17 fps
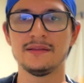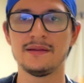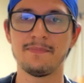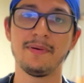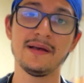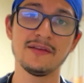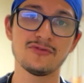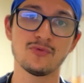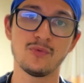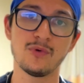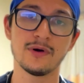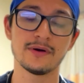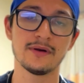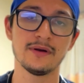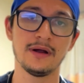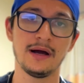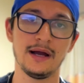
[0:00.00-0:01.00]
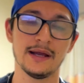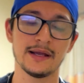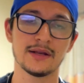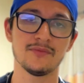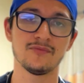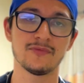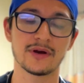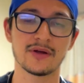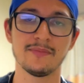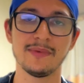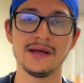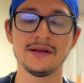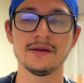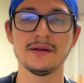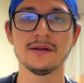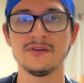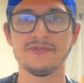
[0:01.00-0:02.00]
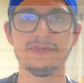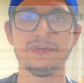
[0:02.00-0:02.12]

The best one I can recommend is